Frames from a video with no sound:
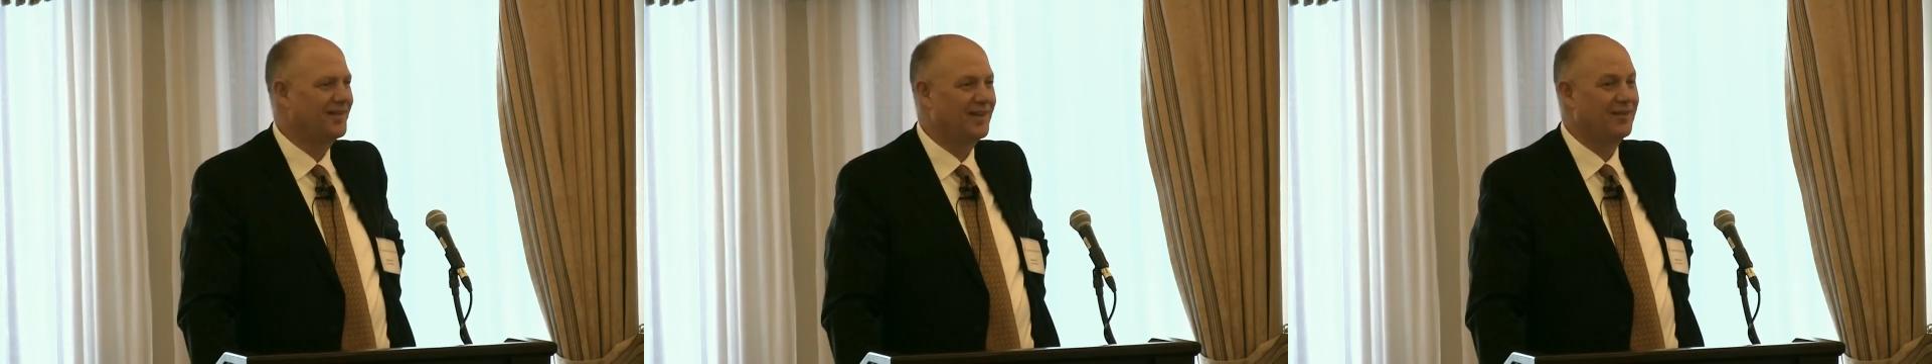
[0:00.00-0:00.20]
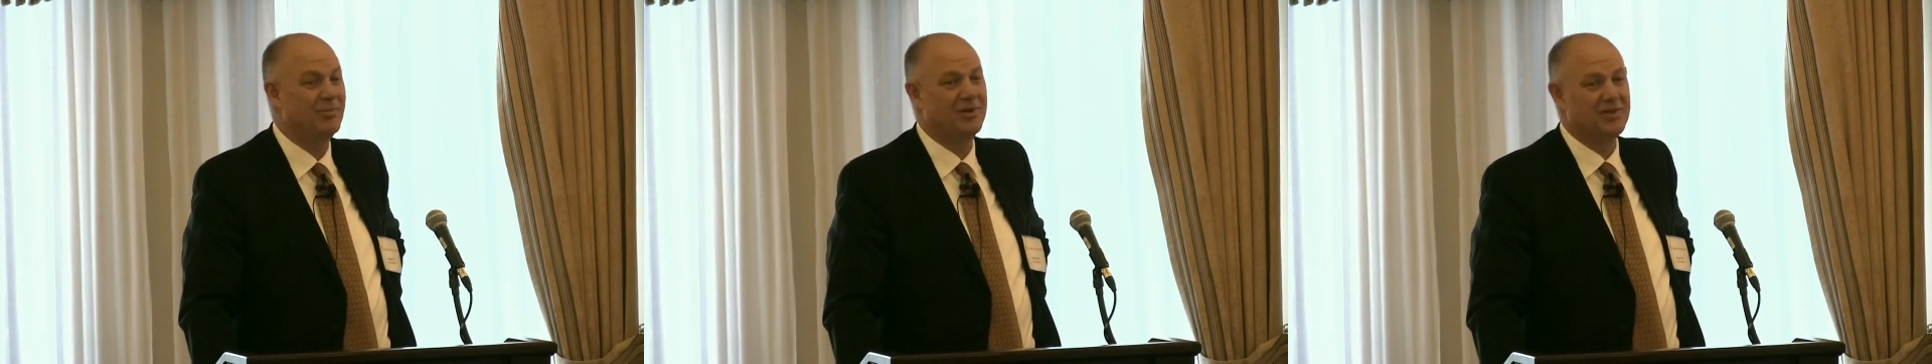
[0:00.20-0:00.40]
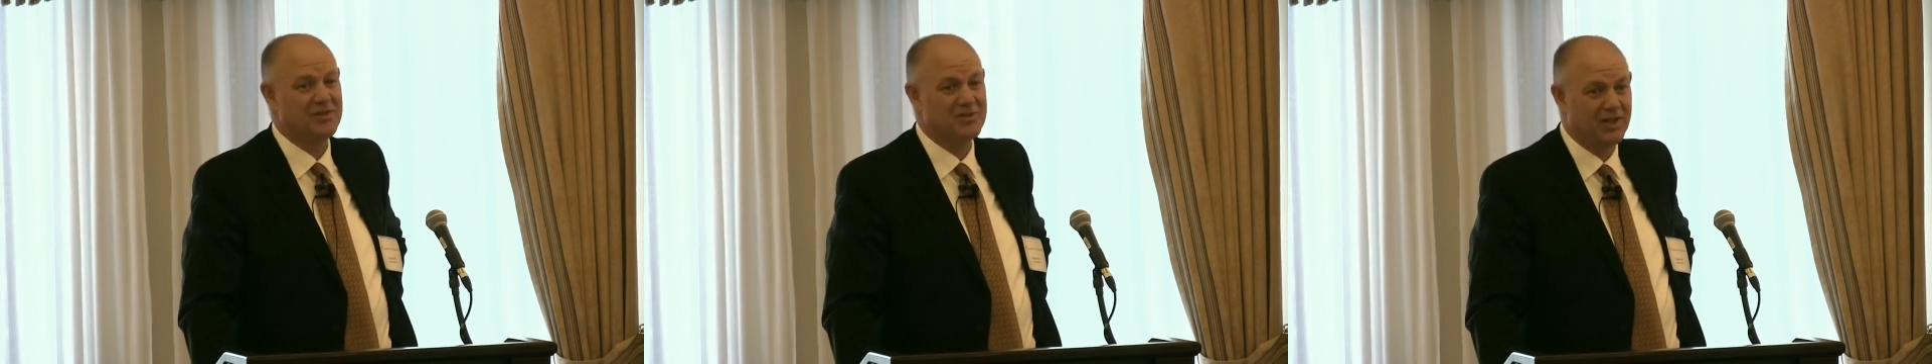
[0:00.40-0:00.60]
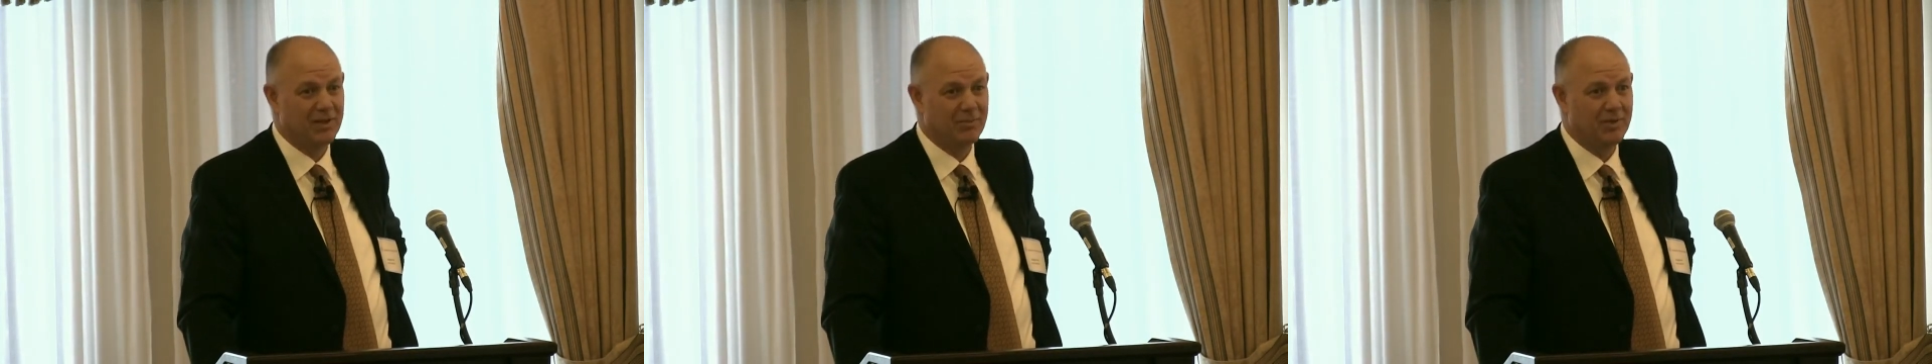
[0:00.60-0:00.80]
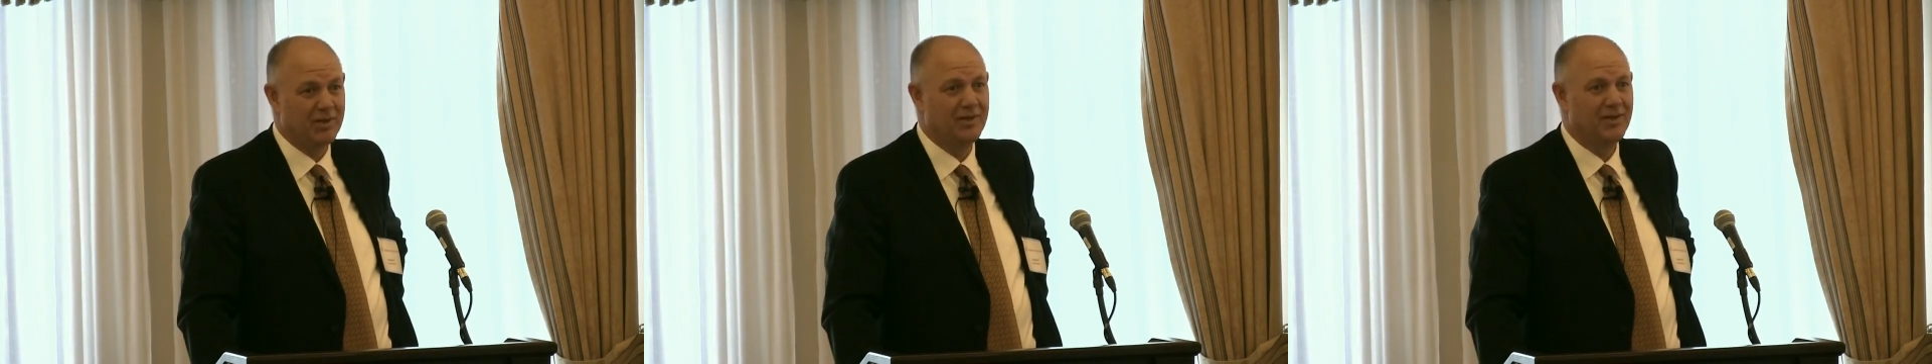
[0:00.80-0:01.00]
have been
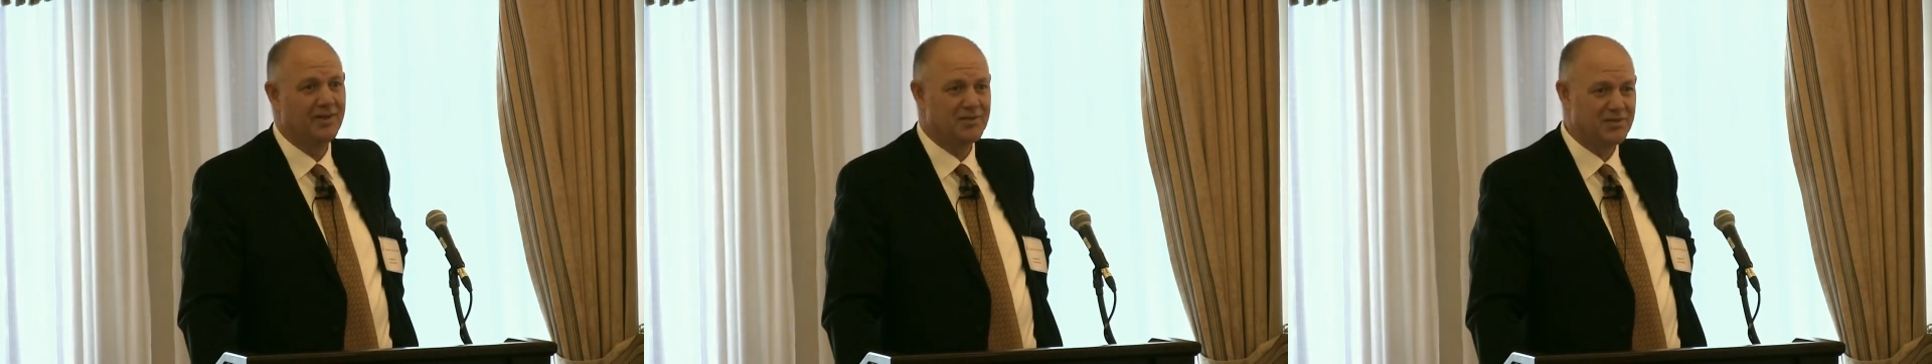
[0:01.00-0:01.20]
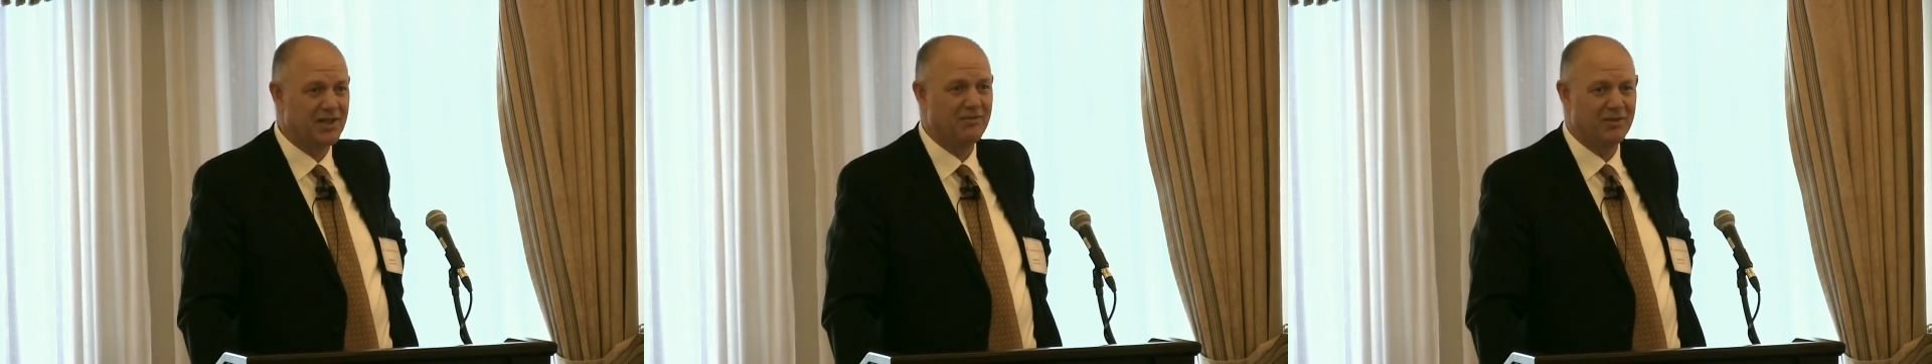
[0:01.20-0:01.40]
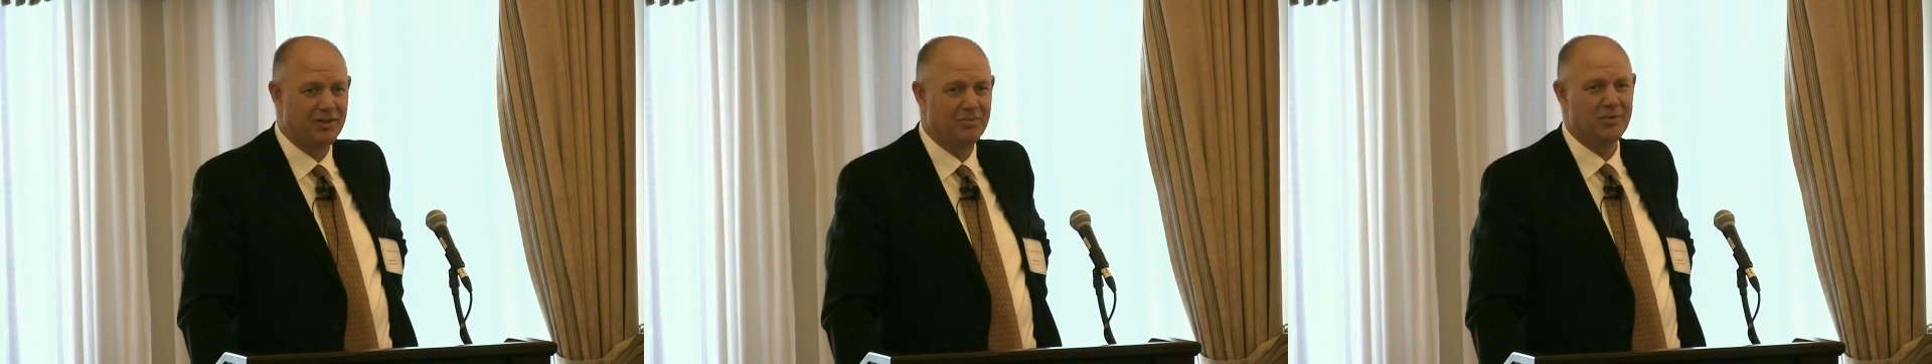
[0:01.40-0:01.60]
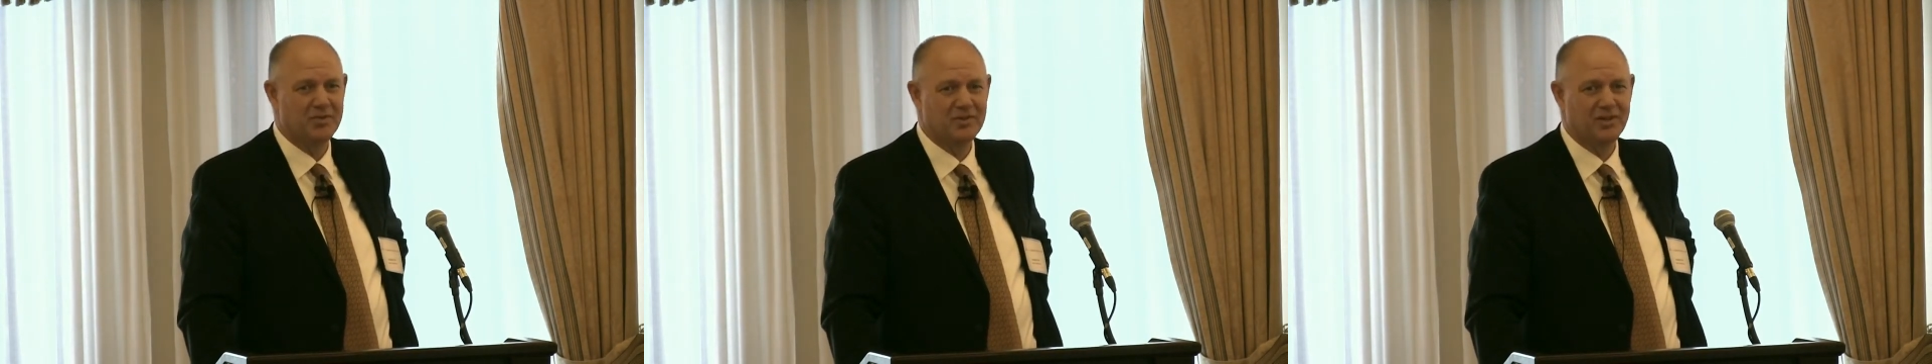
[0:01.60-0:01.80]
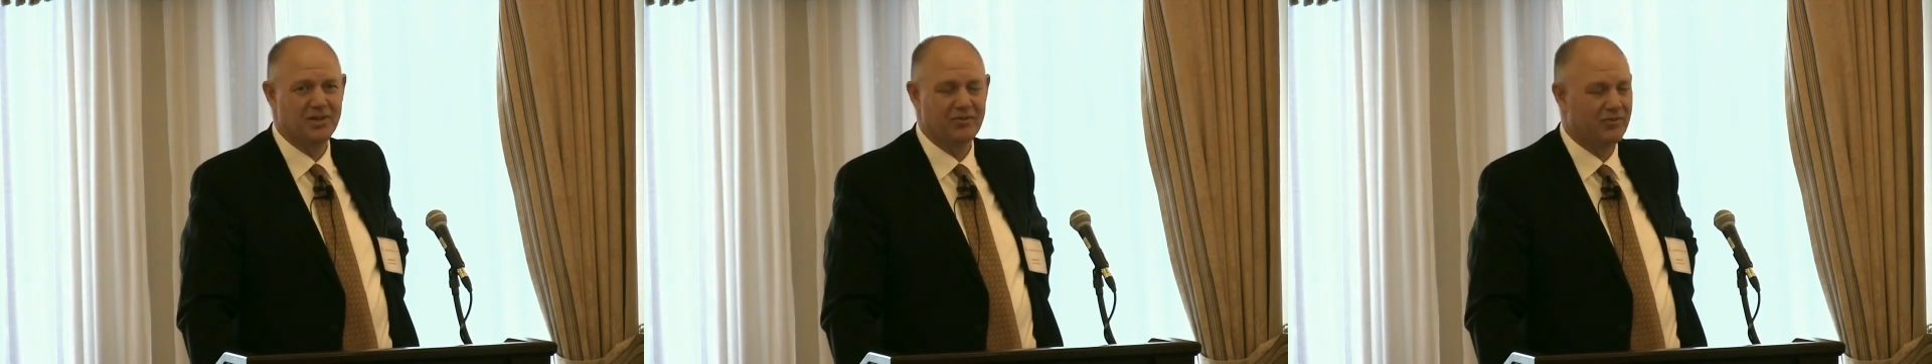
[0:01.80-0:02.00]
examined,
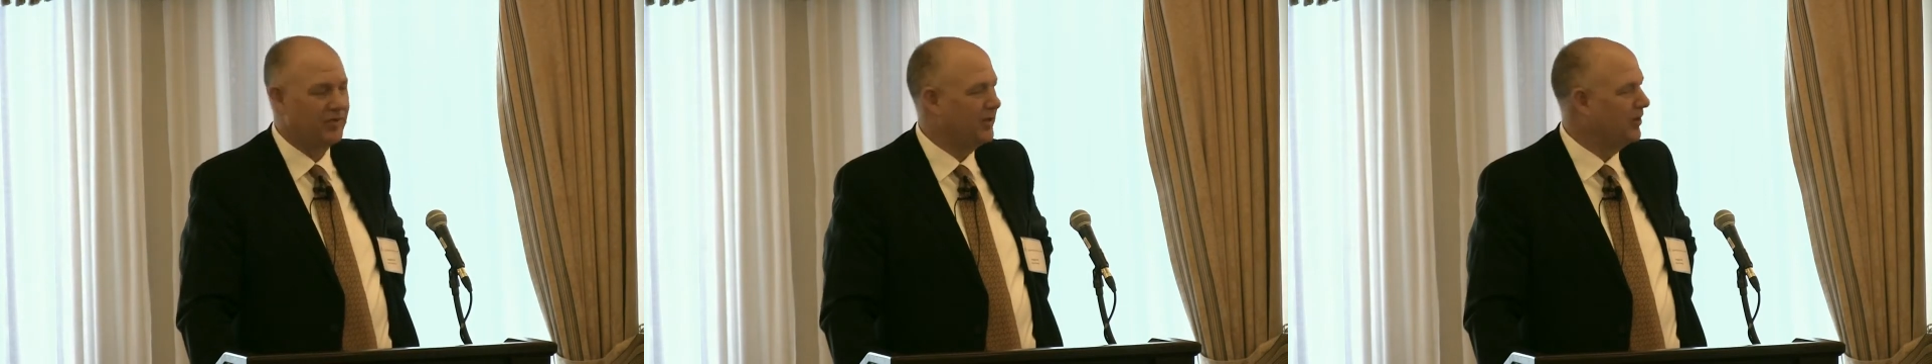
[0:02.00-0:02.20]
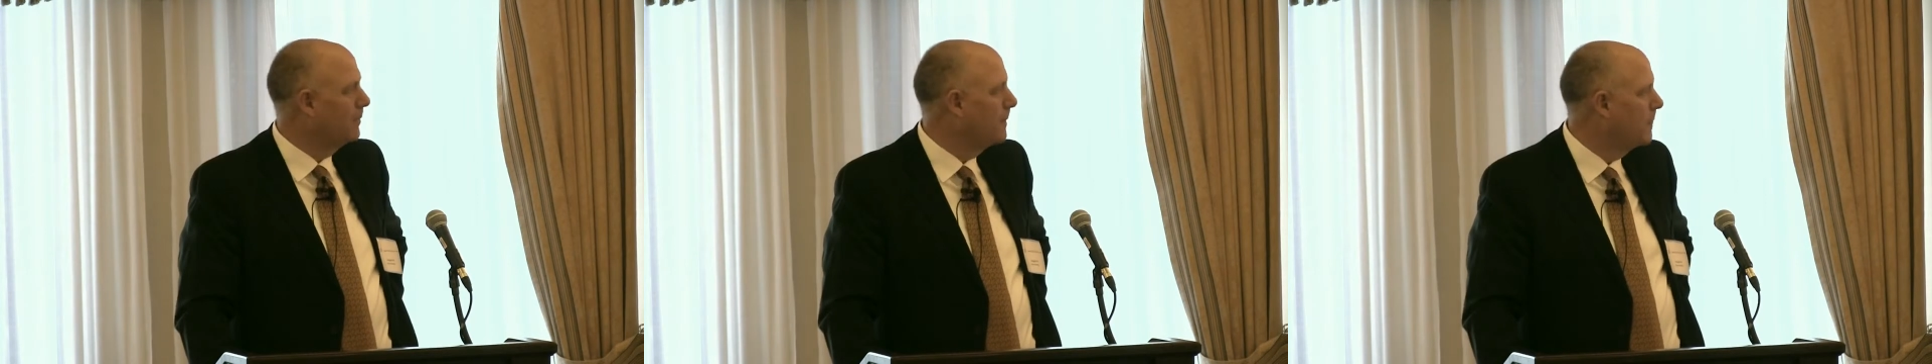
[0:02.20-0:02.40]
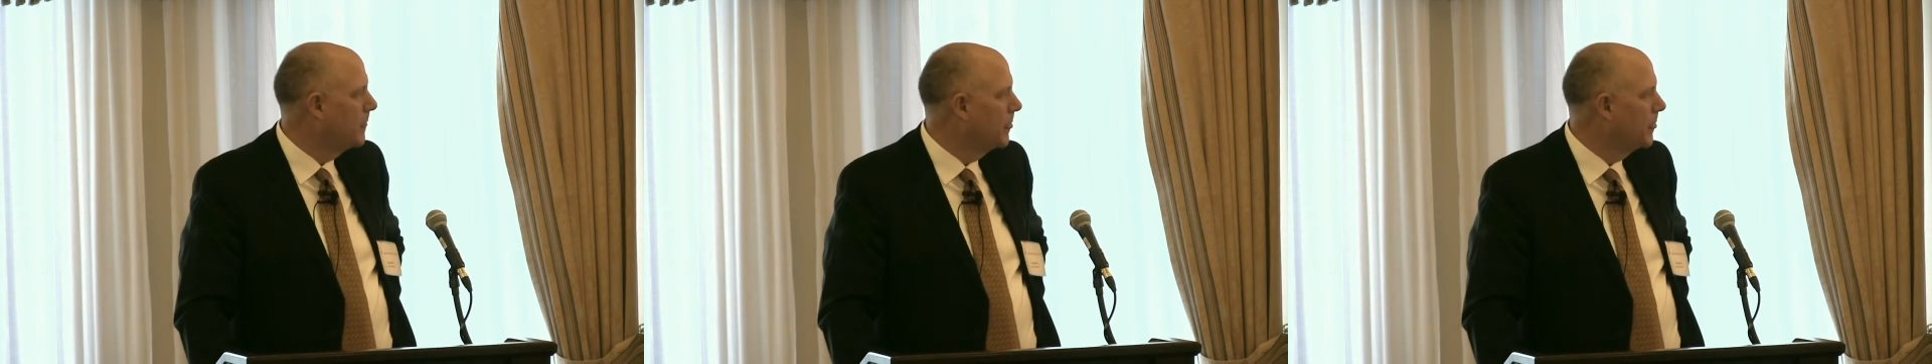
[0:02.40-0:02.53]
70% fail.